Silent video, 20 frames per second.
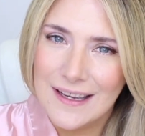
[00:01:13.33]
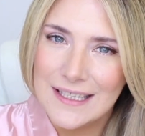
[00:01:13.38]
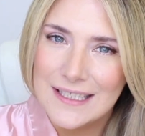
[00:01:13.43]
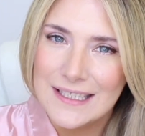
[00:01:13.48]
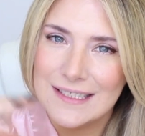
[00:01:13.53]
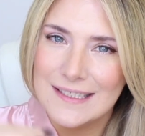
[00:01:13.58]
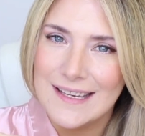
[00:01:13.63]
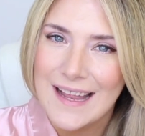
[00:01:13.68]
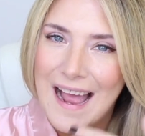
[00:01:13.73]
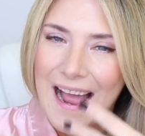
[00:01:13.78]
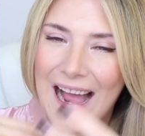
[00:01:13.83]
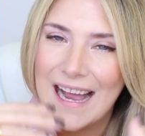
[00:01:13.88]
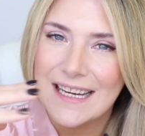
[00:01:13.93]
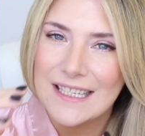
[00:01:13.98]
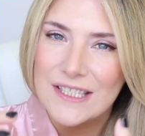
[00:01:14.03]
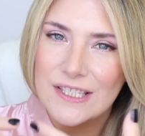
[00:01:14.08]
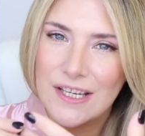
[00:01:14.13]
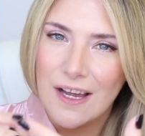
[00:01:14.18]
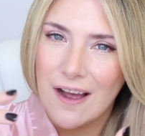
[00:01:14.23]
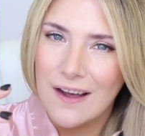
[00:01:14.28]
I didn't
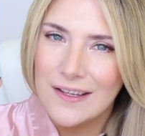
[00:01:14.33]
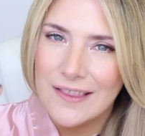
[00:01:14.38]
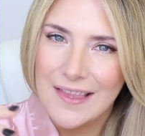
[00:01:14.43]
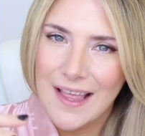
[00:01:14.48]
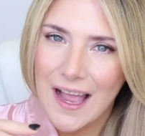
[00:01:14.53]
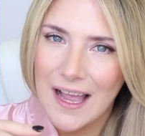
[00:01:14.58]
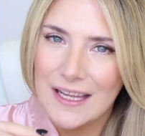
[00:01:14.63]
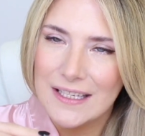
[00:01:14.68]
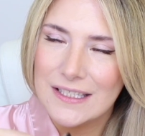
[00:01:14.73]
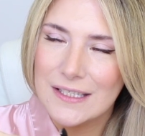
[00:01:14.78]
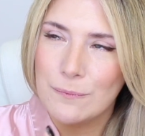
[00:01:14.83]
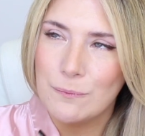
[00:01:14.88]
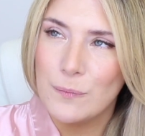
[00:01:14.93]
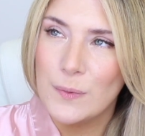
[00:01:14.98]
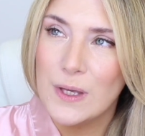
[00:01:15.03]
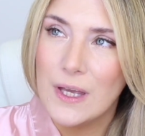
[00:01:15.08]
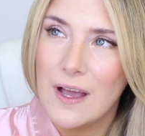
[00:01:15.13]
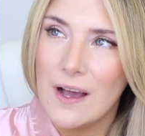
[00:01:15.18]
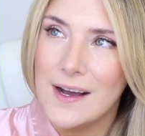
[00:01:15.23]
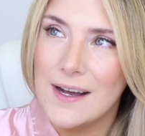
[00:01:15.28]
act on that
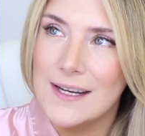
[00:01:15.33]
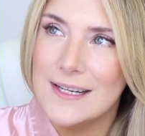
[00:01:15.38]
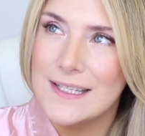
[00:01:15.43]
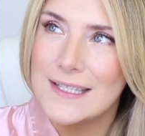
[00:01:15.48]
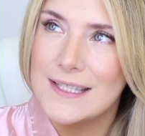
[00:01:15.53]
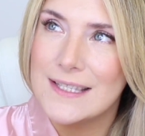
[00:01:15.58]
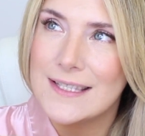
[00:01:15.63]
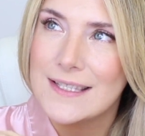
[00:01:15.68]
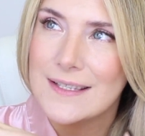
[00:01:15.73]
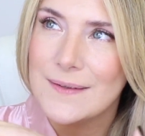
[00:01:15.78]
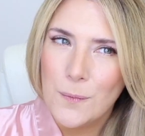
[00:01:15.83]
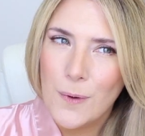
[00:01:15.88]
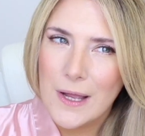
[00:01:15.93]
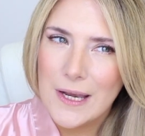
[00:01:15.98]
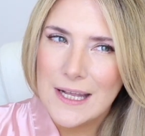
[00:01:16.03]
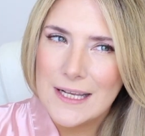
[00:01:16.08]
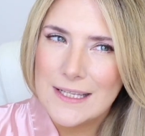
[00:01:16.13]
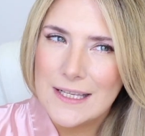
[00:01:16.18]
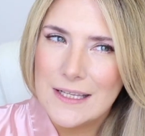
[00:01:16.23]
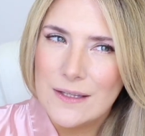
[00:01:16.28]
because
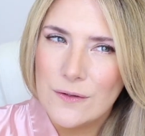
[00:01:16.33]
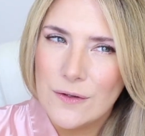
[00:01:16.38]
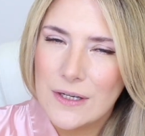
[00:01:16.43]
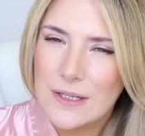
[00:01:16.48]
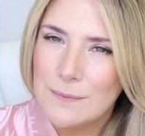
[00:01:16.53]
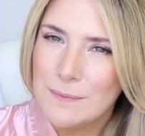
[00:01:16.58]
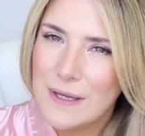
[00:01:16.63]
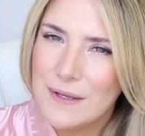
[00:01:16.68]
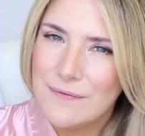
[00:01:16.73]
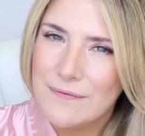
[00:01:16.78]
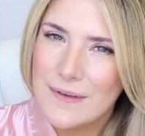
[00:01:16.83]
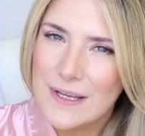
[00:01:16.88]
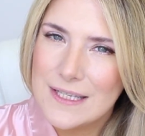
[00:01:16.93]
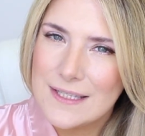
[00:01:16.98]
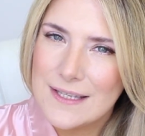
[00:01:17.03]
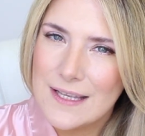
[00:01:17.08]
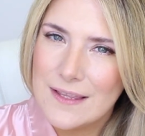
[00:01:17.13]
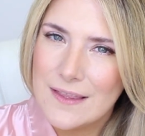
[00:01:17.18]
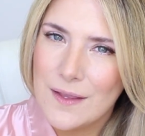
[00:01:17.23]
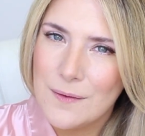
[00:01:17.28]
when I look at my
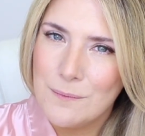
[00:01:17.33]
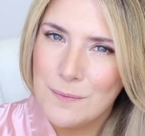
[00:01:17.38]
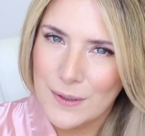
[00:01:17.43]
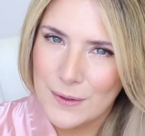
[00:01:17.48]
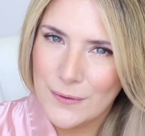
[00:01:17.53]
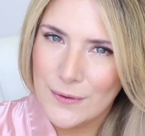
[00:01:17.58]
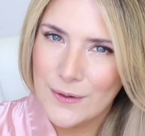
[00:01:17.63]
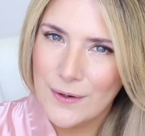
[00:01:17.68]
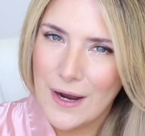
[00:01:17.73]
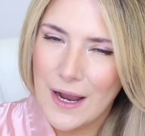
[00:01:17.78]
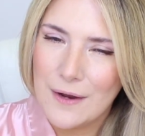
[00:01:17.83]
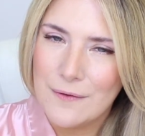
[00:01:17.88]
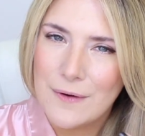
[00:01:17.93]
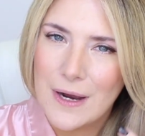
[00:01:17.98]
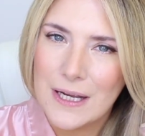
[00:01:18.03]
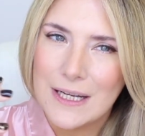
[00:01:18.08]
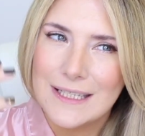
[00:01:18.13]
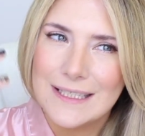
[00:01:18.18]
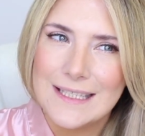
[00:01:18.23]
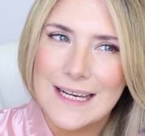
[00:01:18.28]
face in the mirror, I
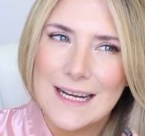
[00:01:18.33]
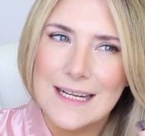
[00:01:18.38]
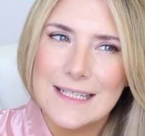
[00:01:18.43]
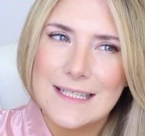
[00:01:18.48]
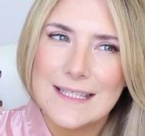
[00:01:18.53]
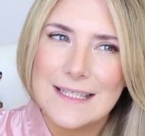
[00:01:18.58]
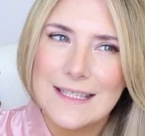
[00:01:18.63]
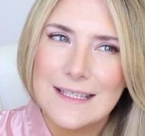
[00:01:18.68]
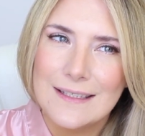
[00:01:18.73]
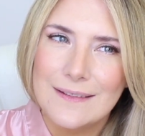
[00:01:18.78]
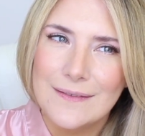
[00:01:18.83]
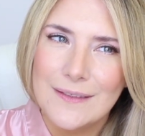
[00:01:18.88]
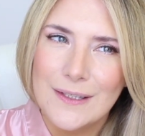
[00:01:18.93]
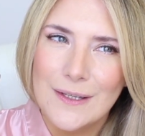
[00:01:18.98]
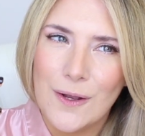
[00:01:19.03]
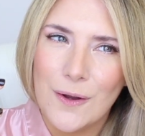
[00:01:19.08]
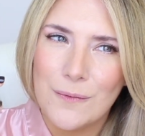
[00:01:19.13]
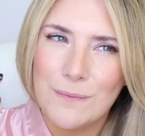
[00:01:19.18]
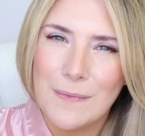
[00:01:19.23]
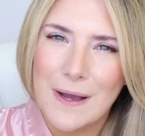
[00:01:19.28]
recognize, you
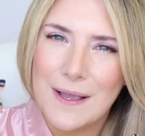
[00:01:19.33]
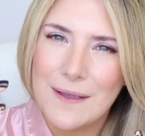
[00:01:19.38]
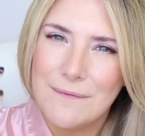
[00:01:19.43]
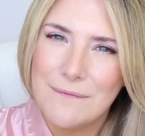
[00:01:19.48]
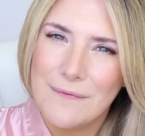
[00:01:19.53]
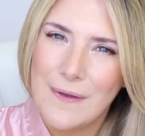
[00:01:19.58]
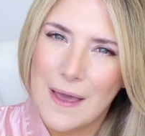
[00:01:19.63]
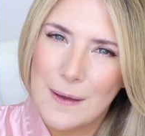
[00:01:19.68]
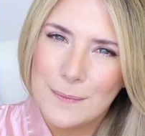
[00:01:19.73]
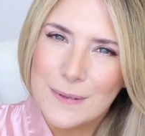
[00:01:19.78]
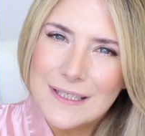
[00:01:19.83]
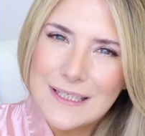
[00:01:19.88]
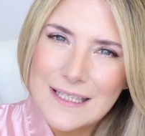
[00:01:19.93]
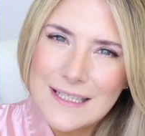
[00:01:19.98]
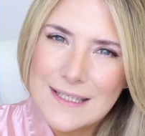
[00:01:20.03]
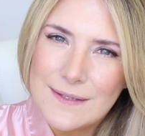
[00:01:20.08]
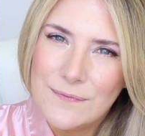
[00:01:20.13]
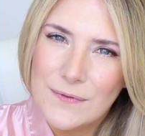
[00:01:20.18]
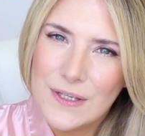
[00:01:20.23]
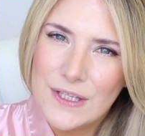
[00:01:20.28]
know, my
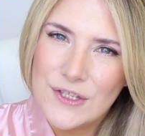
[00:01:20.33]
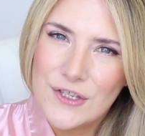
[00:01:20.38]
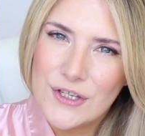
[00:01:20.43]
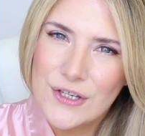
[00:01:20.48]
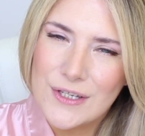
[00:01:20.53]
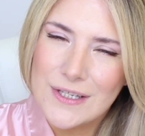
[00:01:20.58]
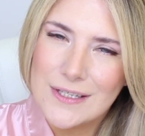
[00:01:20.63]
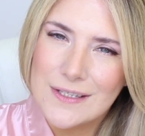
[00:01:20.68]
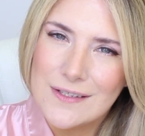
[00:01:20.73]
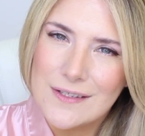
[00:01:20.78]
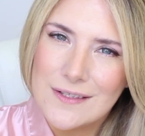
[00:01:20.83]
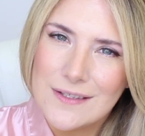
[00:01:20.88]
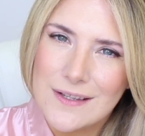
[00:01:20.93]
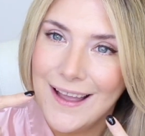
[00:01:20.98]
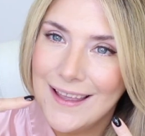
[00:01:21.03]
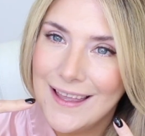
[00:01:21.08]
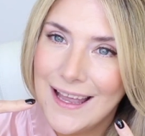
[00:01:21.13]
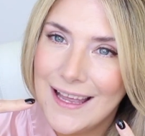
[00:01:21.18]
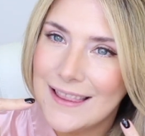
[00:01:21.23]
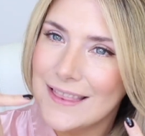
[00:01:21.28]
family's features.
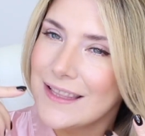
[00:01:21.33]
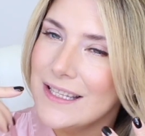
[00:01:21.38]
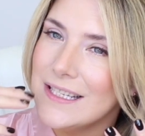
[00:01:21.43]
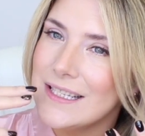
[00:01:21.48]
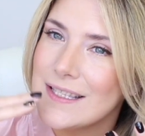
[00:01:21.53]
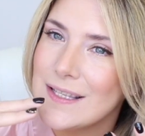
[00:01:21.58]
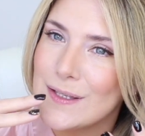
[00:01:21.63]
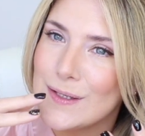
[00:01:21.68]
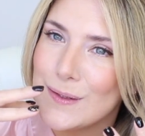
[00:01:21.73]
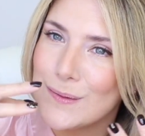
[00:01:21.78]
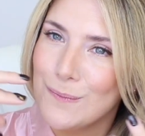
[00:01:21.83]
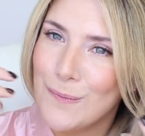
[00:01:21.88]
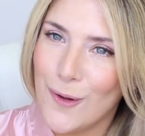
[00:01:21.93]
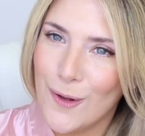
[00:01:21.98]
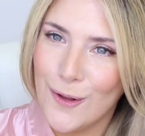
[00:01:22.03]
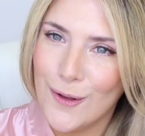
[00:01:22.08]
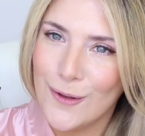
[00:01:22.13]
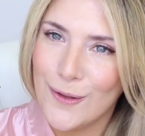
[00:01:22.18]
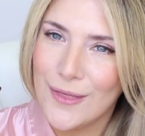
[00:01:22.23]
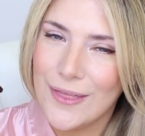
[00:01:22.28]
I get these
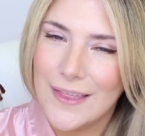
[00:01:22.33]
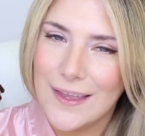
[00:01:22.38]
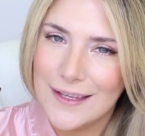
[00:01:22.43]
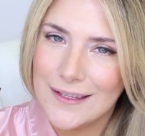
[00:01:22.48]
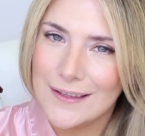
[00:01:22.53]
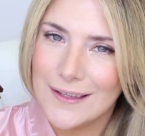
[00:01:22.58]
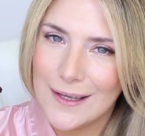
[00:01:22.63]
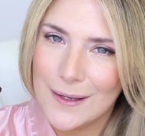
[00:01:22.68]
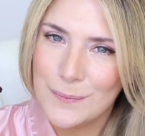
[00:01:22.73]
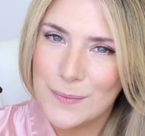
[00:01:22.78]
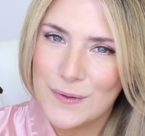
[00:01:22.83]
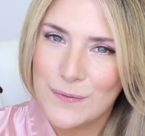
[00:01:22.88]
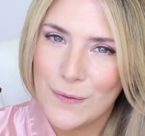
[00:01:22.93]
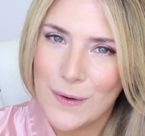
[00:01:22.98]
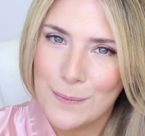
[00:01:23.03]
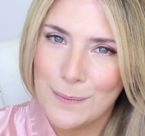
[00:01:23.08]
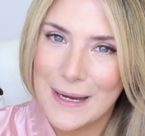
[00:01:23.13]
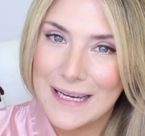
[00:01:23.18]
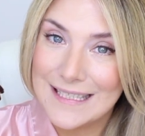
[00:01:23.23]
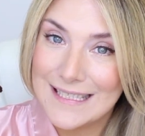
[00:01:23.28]
small, thin lips
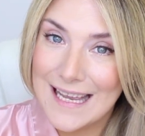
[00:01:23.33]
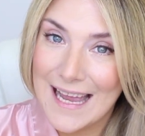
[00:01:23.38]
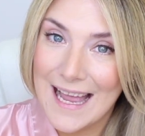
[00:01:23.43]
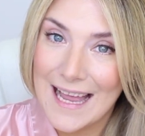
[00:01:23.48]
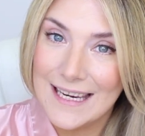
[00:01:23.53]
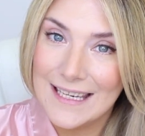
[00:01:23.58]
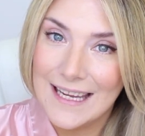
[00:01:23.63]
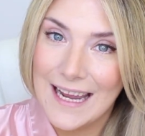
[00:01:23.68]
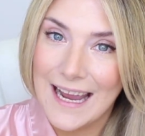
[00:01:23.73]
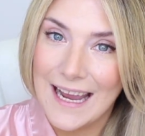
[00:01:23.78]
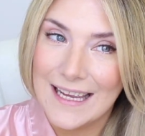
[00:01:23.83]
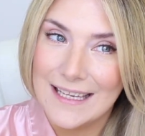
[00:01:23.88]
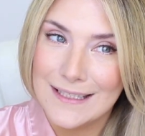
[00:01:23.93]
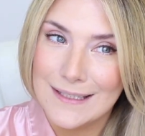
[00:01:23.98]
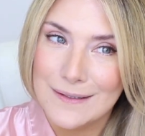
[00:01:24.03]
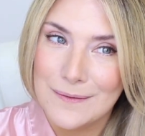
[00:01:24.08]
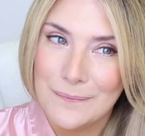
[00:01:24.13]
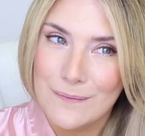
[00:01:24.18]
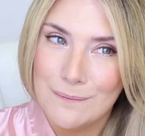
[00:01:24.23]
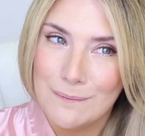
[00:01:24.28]
from my dad
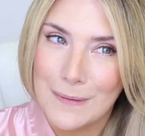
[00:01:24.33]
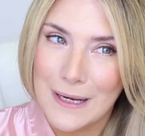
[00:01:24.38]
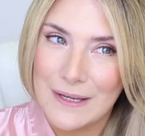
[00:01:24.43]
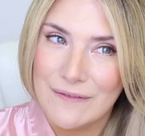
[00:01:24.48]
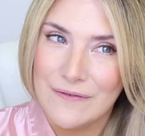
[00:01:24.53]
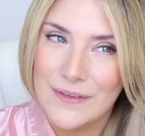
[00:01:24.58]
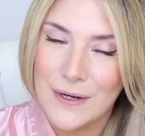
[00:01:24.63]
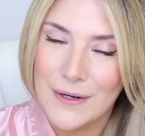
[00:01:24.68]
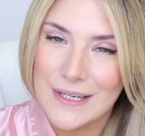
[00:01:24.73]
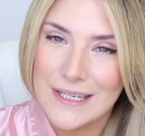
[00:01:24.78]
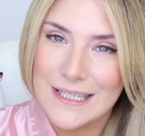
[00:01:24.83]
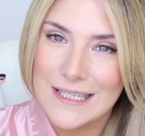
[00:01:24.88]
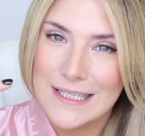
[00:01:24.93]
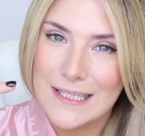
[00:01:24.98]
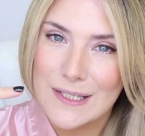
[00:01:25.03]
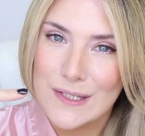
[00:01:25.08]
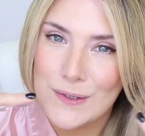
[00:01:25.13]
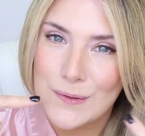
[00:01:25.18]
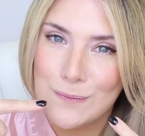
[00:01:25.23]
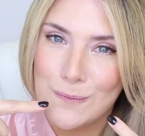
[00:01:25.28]
and my
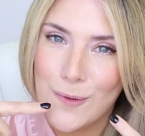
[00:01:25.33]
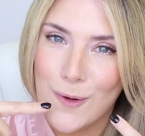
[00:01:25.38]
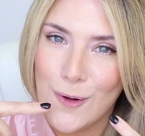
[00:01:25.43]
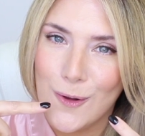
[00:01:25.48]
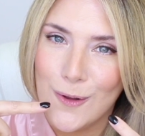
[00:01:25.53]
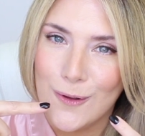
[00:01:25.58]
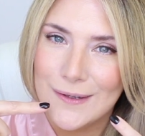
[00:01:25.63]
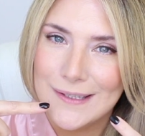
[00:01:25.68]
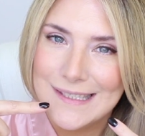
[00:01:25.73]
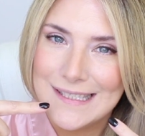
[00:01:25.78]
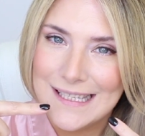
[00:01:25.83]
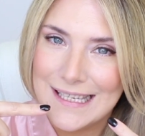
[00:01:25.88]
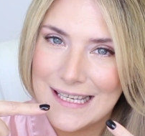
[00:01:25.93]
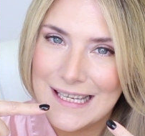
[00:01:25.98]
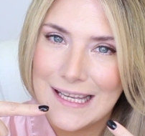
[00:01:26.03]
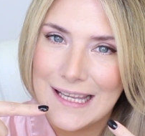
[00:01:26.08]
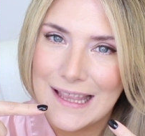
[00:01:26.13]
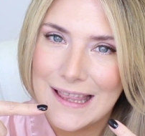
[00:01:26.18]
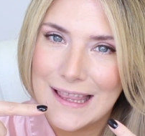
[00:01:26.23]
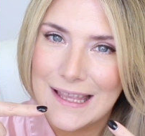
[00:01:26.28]
very small
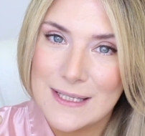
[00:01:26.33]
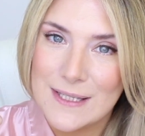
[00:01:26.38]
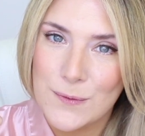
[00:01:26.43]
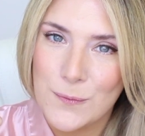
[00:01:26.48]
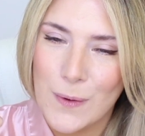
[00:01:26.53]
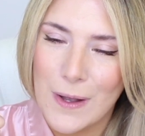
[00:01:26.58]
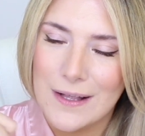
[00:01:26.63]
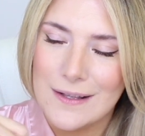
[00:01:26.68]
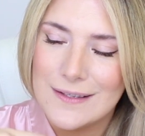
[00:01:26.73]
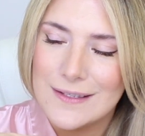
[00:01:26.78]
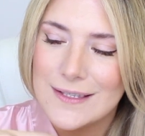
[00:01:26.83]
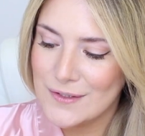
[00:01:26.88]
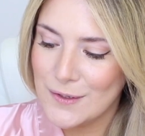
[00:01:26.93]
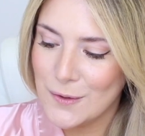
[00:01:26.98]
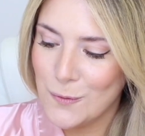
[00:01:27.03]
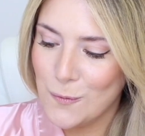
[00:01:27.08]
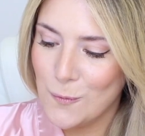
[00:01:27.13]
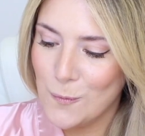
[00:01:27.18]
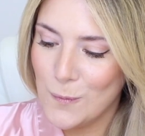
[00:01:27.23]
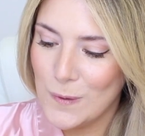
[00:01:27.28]
teeth as well.
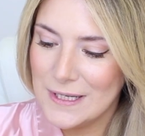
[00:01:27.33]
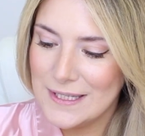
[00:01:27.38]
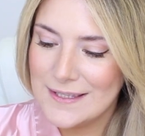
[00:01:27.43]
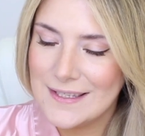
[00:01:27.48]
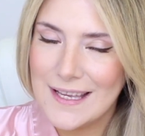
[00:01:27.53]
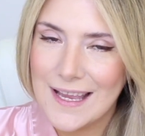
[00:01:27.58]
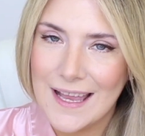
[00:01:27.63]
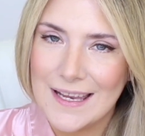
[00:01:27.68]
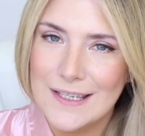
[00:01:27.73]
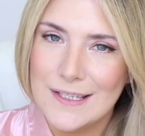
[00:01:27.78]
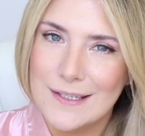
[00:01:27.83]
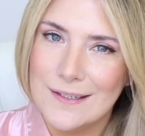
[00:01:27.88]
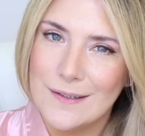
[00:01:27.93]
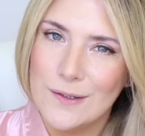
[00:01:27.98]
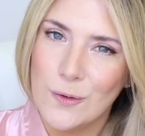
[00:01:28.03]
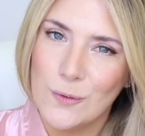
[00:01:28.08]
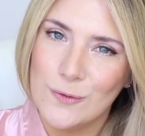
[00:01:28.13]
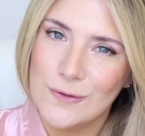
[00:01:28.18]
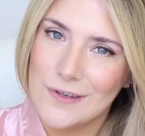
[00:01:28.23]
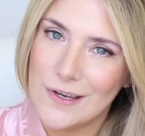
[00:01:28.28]
So once again,
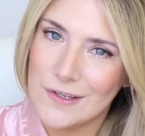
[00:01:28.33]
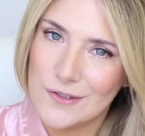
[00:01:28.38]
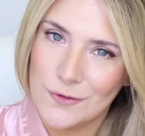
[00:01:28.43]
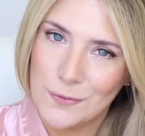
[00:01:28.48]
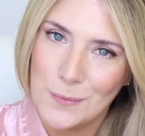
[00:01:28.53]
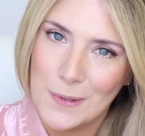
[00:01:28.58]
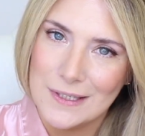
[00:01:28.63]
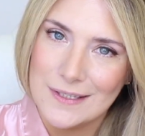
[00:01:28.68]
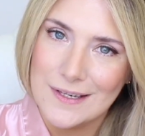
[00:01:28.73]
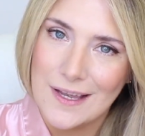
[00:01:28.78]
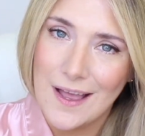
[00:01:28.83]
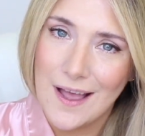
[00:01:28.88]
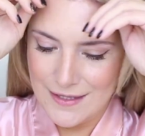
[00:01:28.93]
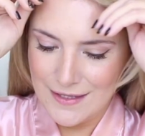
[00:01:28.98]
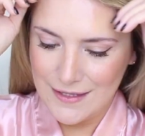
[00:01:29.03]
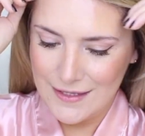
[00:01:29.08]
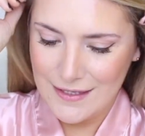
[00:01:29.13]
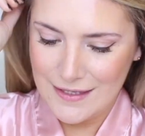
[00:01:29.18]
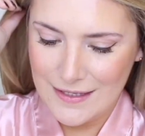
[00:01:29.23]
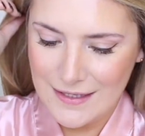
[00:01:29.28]
no judgment
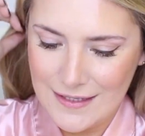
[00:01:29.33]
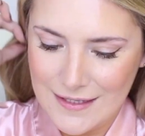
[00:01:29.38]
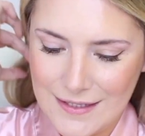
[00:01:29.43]
at all.